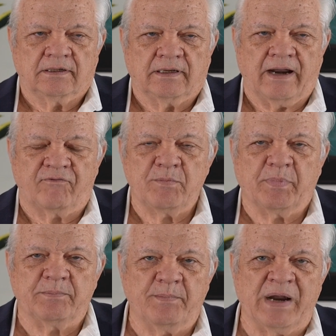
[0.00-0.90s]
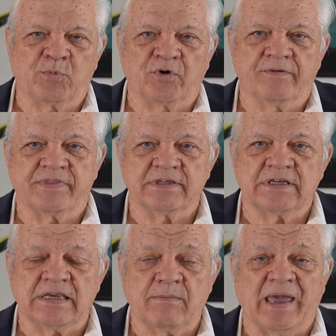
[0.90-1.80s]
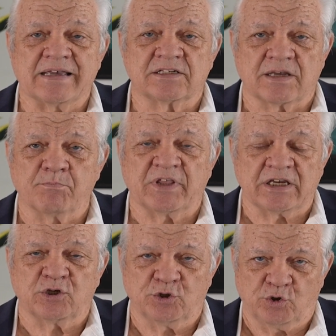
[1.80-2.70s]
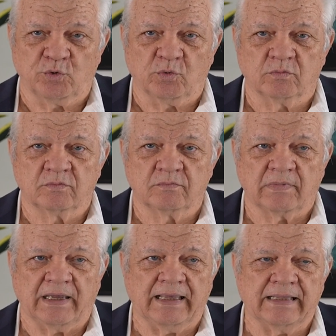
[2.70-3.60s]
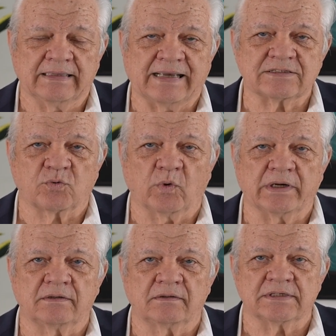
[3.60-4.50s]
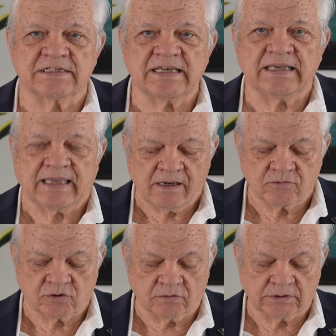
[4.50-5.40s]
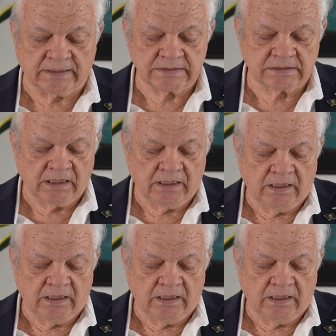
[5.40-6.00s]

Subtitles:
every member of the team has something to do. And that's what the city council does.